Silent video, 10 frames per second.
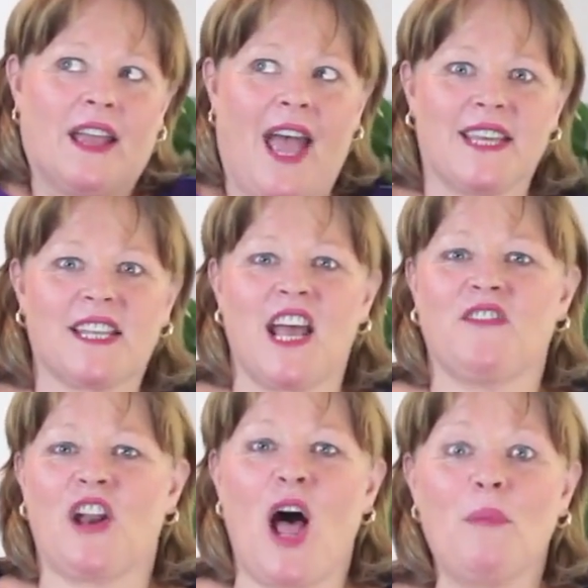It has kind
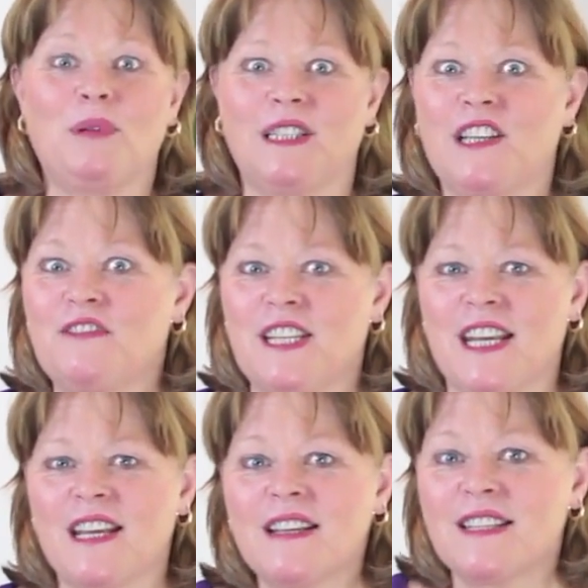of an
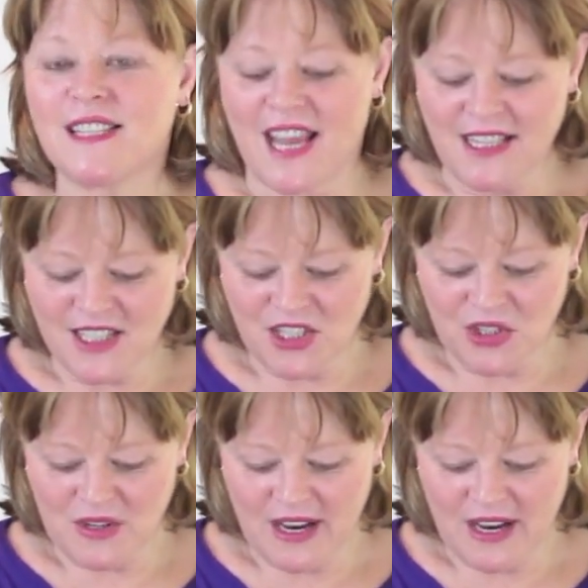uplifting scent to it.